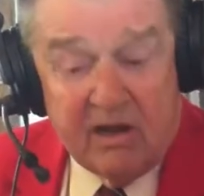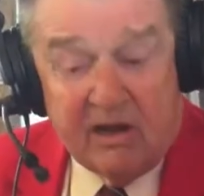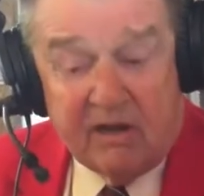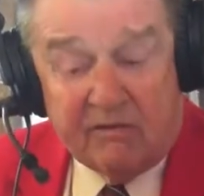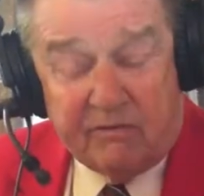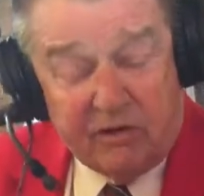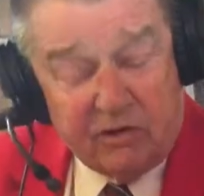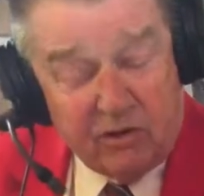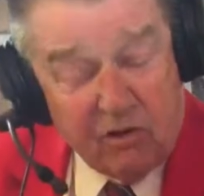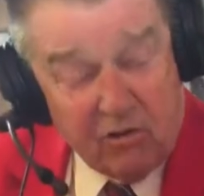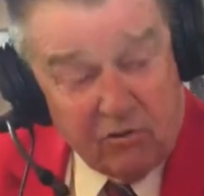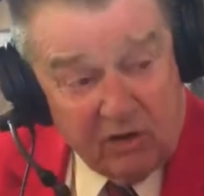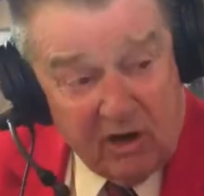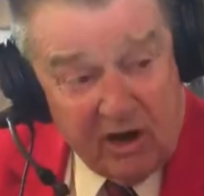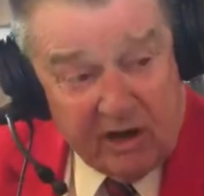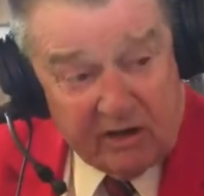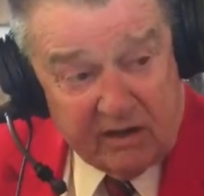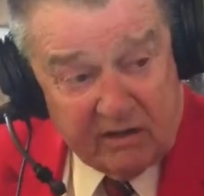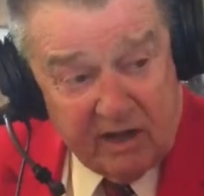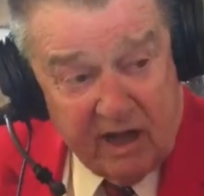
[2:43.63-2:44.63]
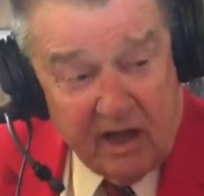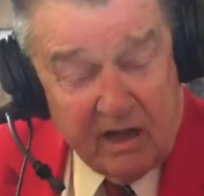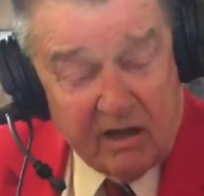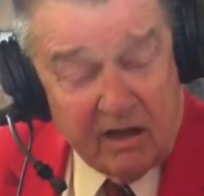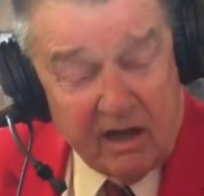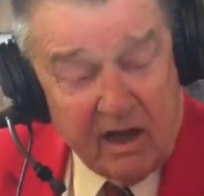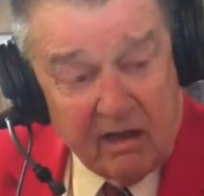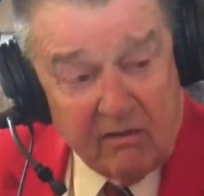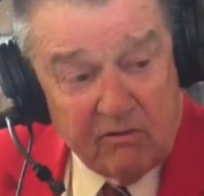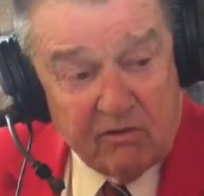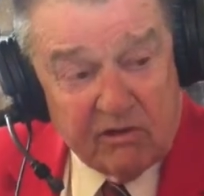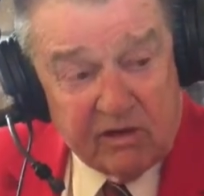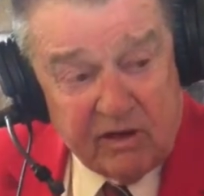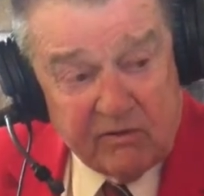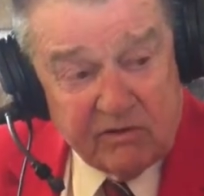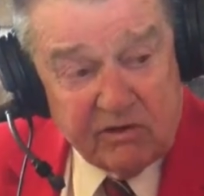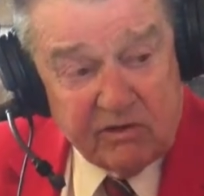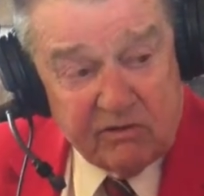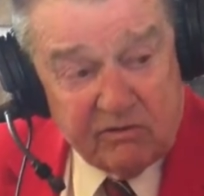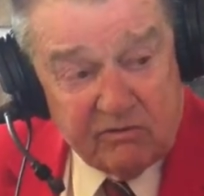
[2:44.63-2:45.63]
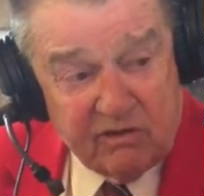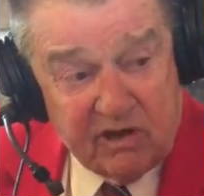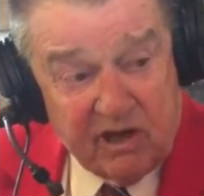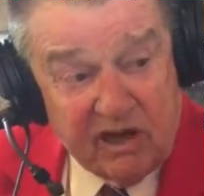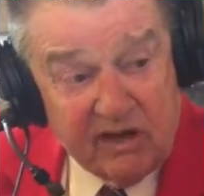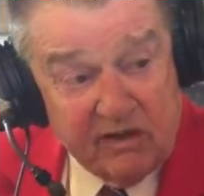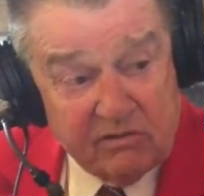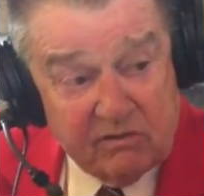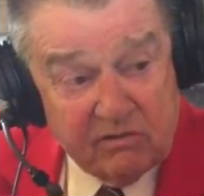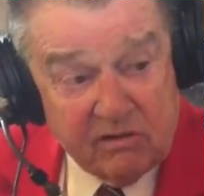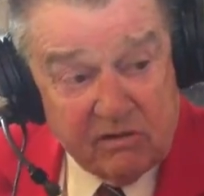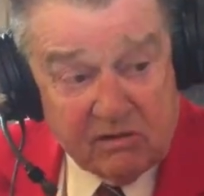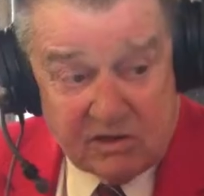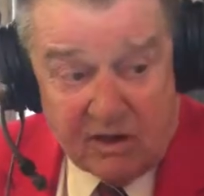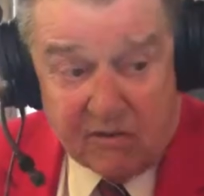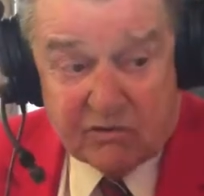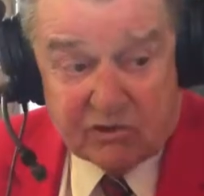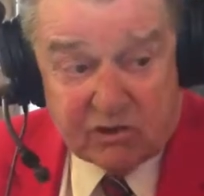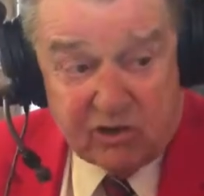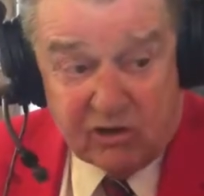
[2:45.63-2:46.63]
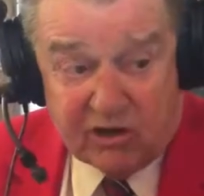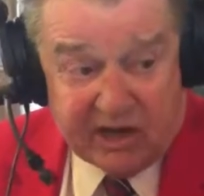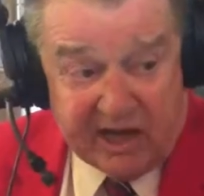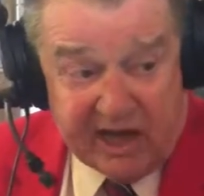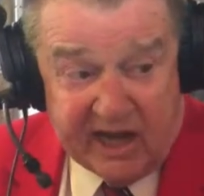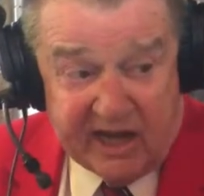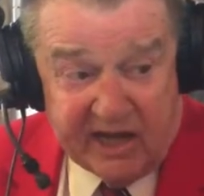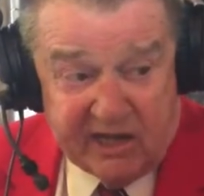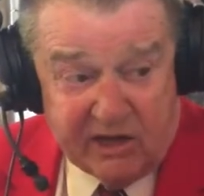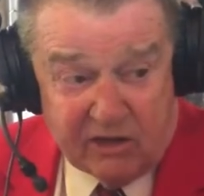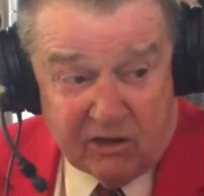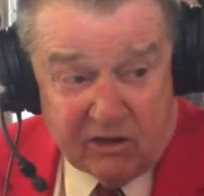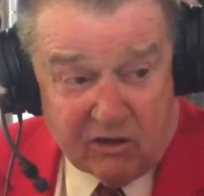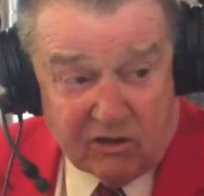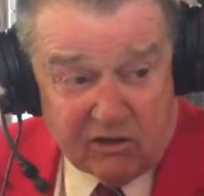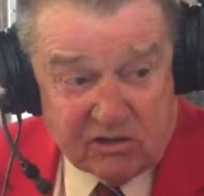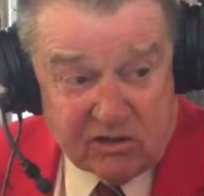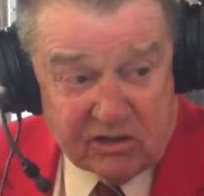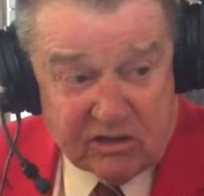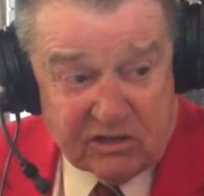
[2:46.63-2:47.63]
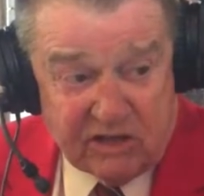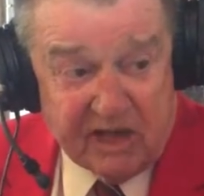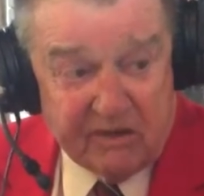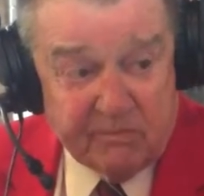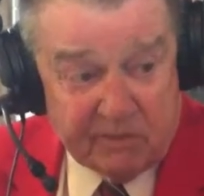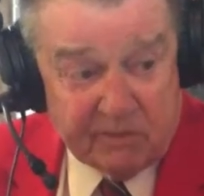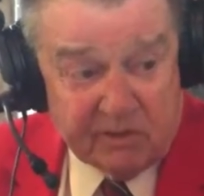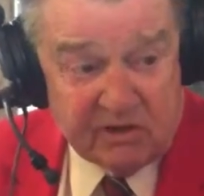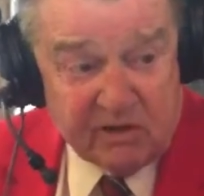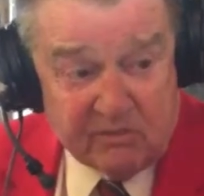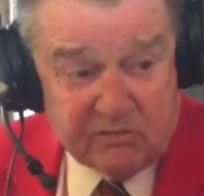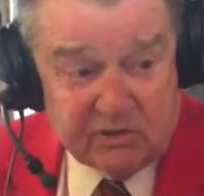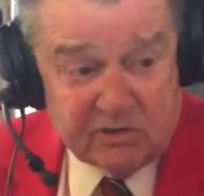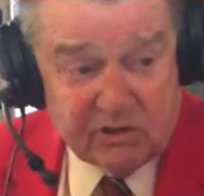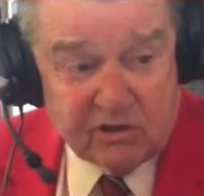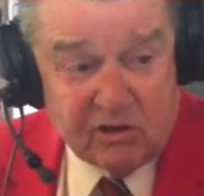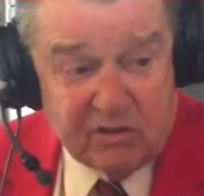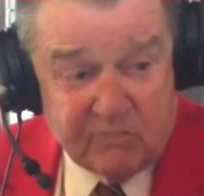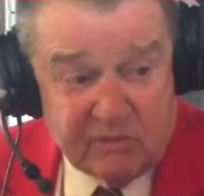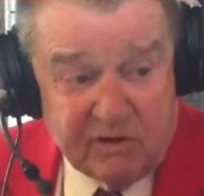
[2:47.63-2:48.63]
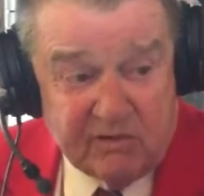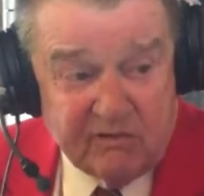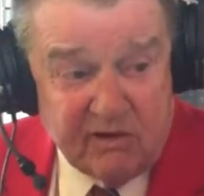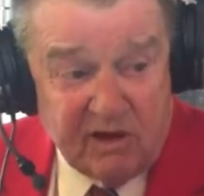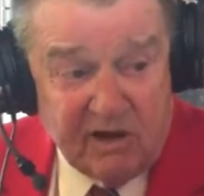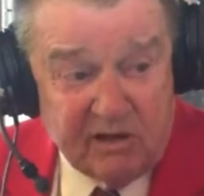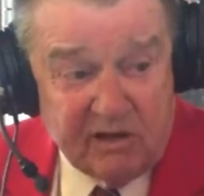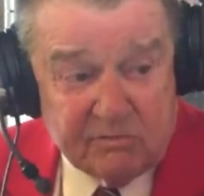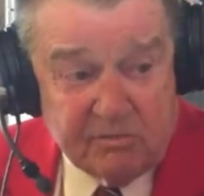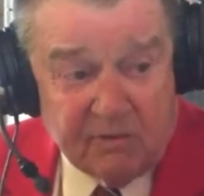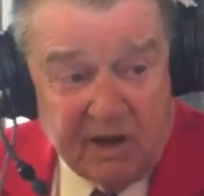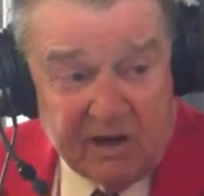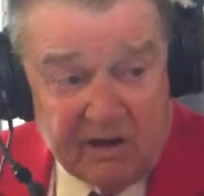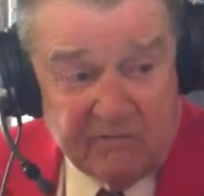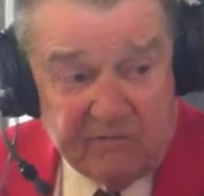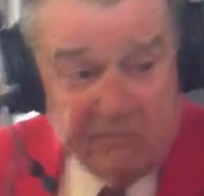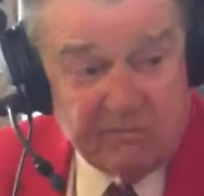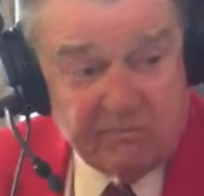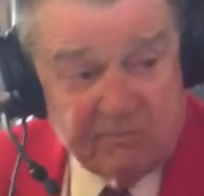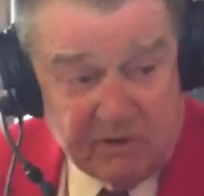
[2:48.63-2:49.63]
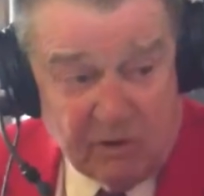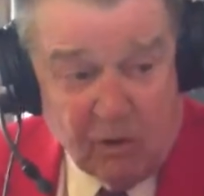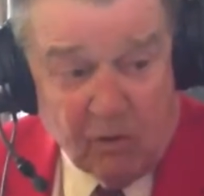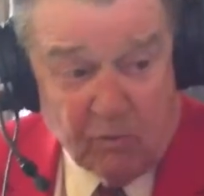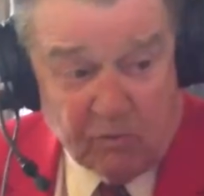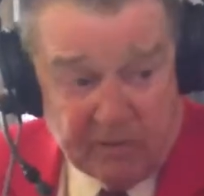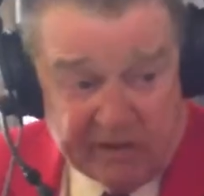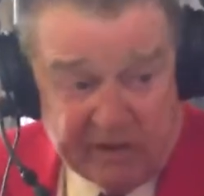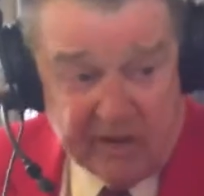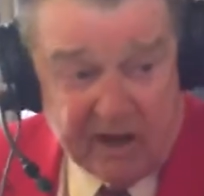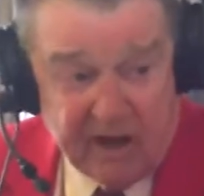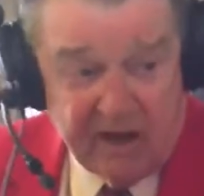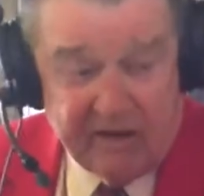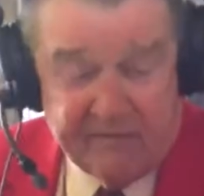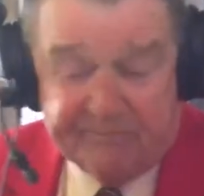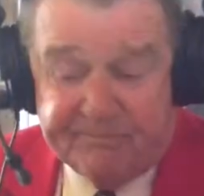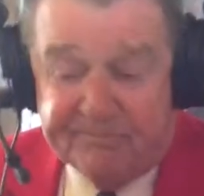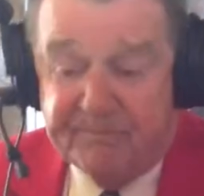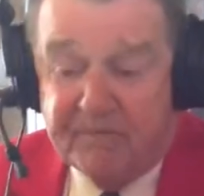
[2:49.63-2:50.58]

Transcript: If you don't like that, I will give you a release. Because I was going to, any year, it was Templeton was going to be released by the opening day.